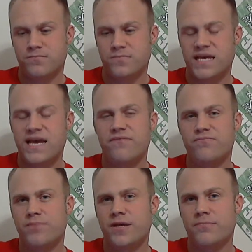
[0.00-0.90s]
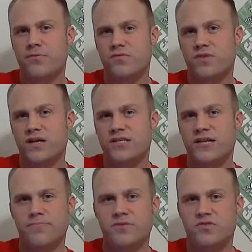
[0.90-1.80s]
They have people dressed
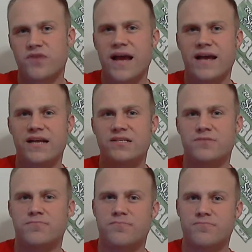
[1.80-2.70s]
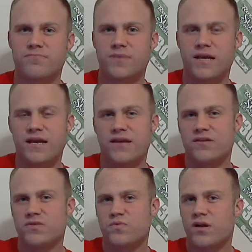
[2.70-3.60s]
up as dragons, and
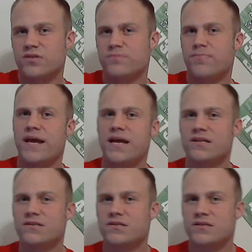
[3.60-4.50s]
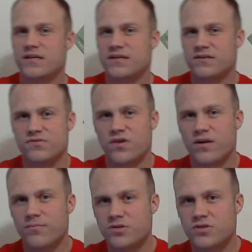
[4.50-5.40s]
as well as bands and
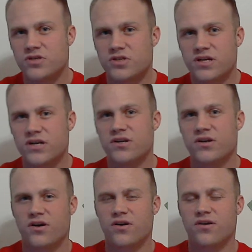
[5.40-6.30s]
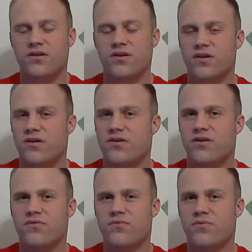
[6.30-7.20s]
drummers cheering you on.
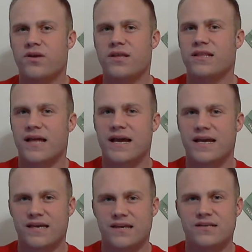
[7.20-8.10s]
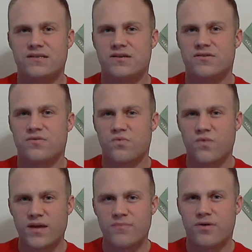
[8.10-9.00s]
You're going to really like it. It's a
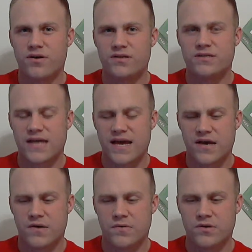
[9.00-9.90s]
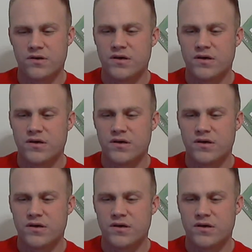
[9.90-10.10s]
great part of town.